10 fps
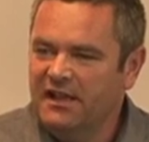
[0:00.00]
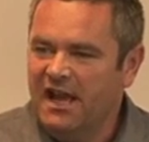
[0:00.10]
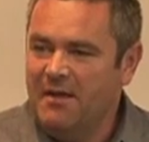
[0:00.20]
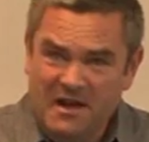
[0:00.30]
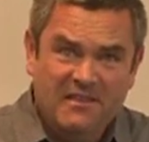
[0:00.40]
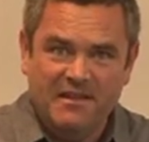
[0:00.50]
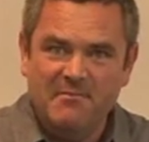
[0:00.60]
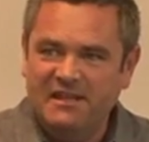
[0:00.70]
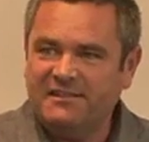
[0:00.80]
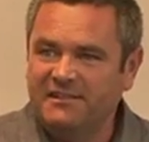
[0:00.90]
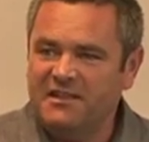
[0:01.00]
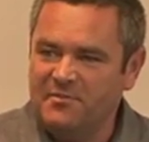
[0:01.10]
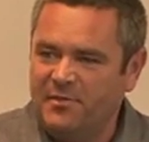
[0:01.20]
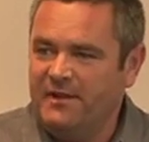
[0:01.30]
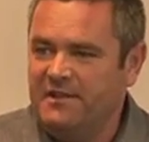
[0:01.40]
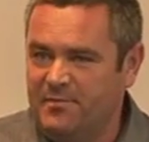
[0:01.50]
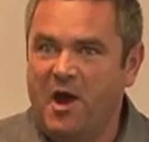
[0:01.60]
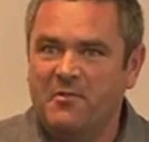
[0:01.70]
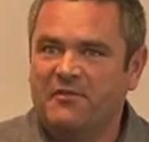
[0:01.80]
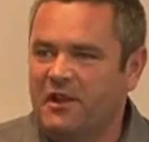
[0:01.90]
I mean, they're ministers in the
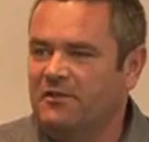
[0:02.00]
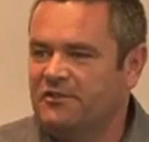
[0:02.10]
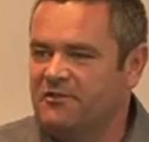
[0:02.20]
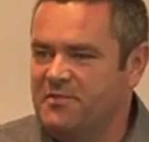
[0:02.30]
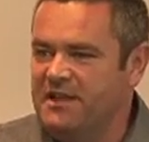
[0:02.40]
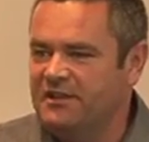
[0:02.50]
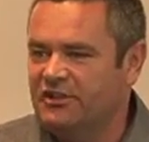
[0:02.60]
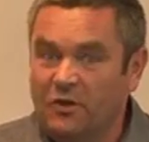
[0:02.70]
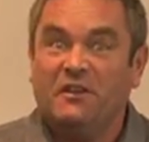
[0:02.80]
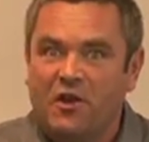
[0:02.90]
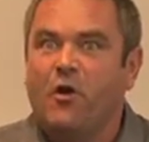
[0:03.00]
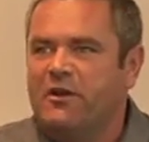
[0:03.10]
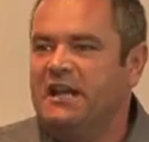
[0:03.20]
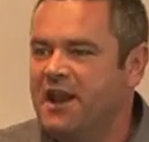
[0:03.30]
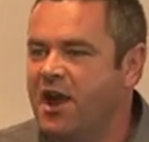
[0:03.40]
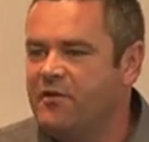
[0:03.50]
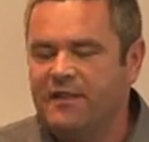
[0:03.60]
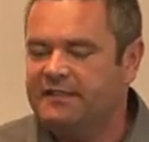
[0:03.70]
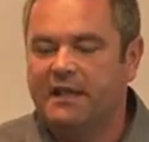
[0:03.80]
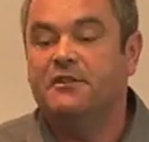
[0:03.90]
Department of Culture and Media. Surely they already know. And
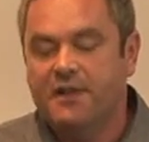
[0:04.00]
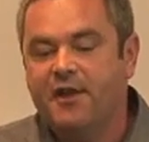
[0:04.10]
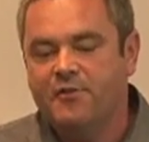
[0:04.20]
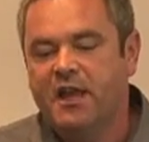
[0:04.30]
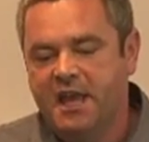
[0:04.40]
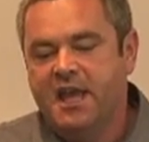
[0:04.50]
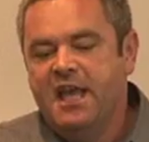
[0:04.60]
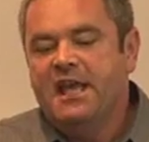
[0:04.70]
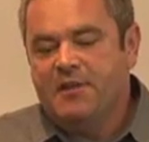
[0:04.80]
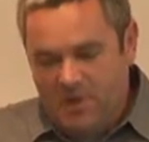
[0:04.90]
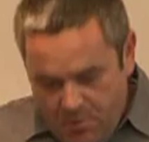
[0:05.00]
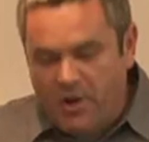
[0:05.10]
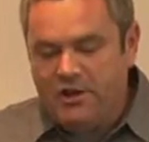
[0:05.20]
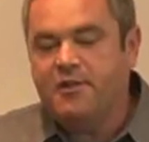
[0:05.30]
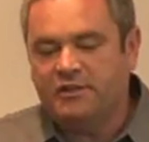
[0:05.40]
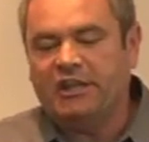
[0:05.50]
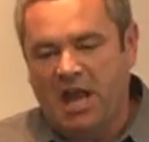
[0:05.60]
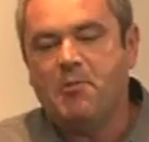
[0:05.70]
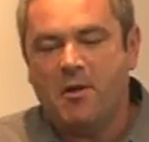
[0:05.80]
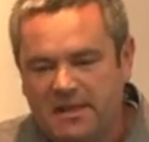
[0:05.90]
they said, no, we want you to
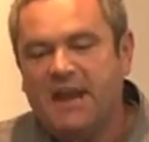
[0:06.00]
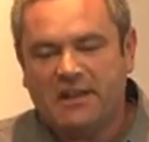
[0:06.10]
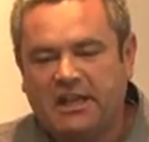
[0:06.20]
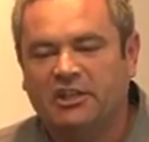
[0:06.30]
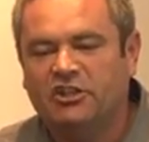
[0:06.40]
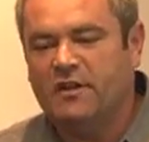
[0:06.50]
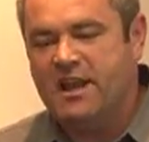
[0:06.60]
come up and down the country